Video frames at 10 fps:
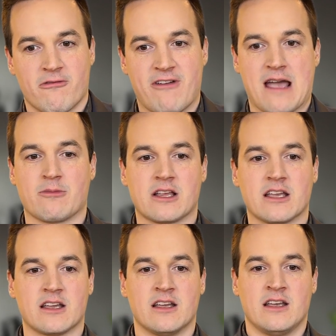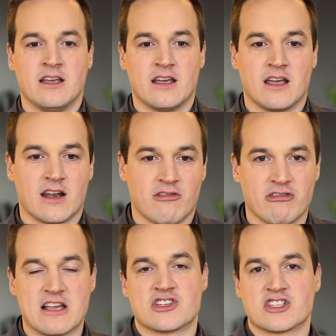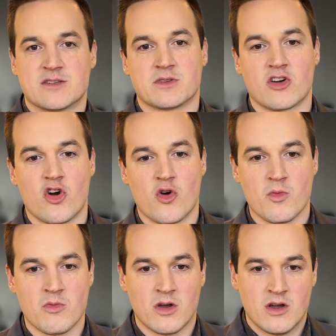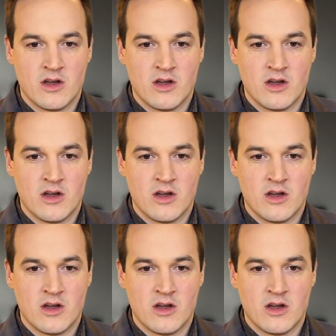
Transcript: family and our relationships at home